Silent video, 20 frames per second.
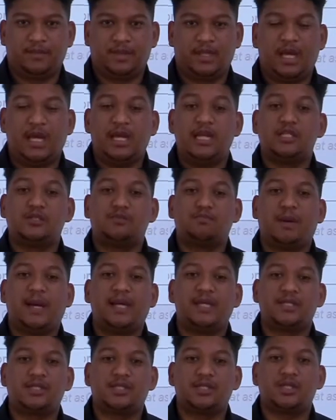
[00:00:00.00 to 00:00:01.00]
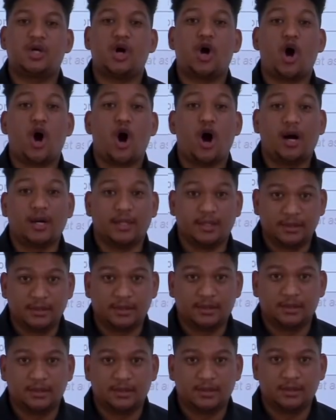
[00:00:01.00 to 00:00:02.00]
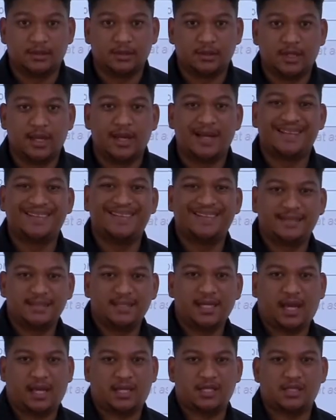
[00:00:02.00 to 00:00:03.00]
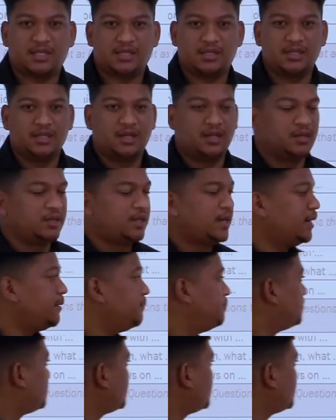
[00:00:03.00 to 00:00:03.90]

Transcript: It is based on the text. Okay?